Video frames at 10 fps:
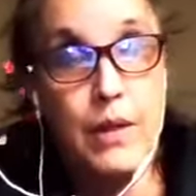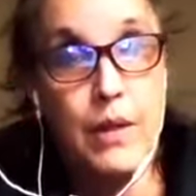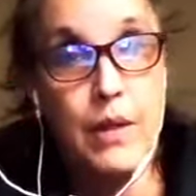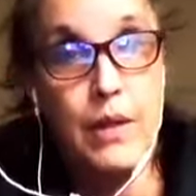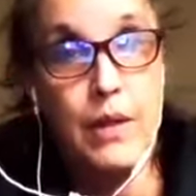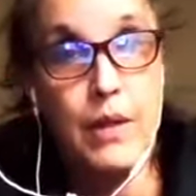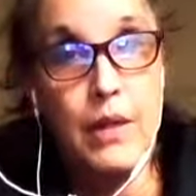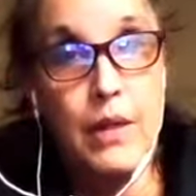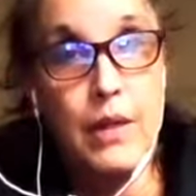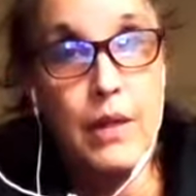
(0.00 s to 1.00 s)

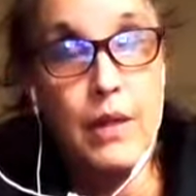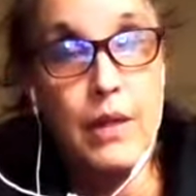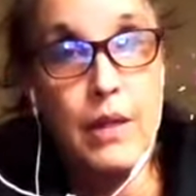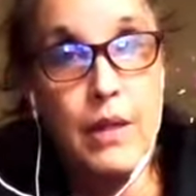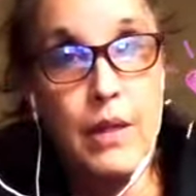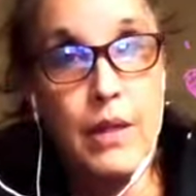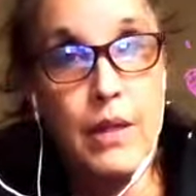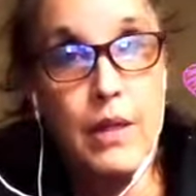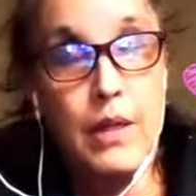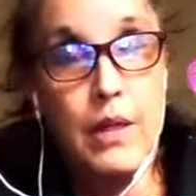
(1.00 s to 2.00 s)

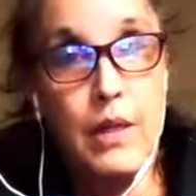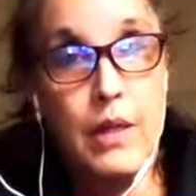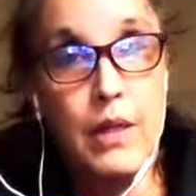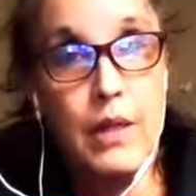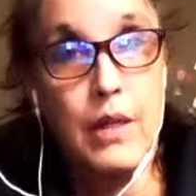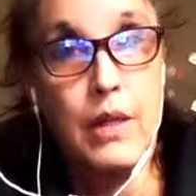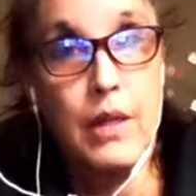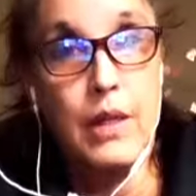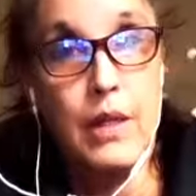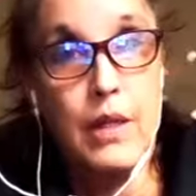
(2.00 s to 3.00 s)

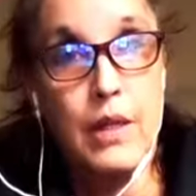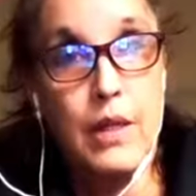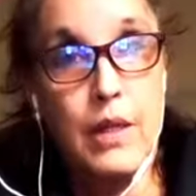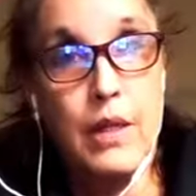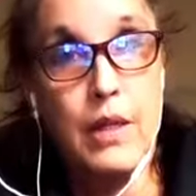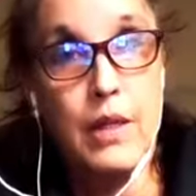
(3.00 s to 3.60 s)
Nothing is said.